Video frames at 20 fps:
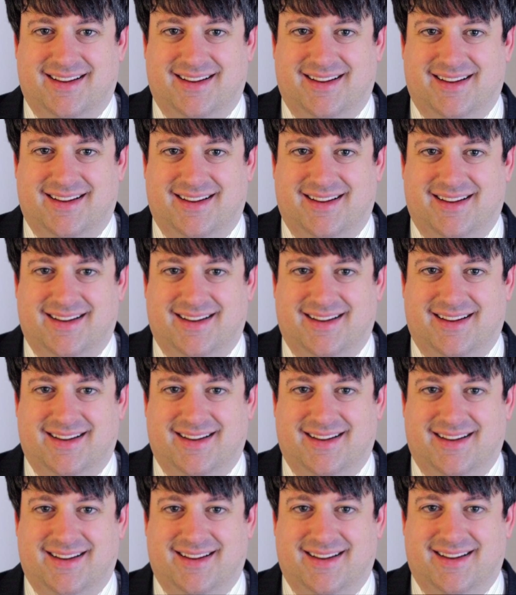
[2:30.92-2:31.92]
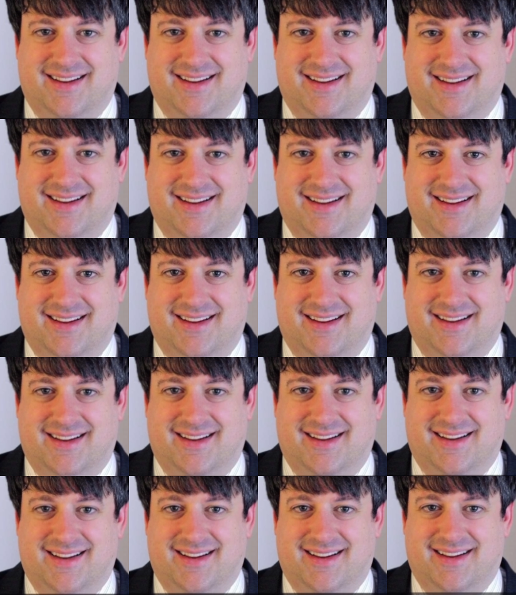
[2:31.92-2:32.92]

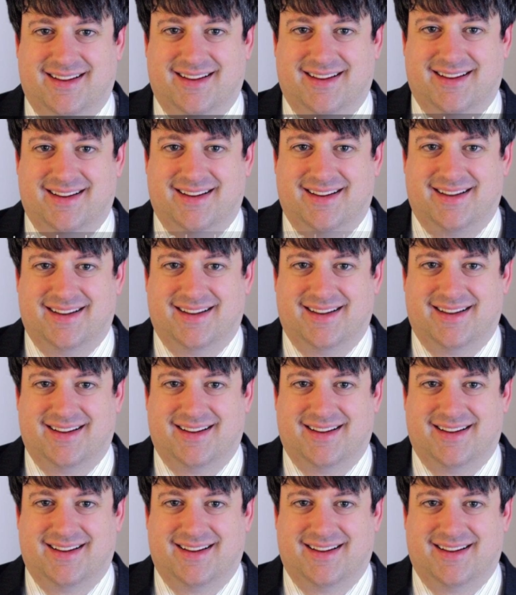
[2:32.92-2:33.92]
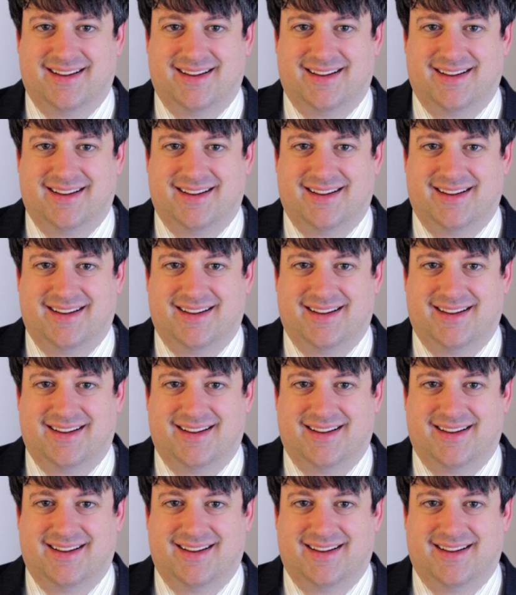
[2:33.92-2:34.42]
[no speech]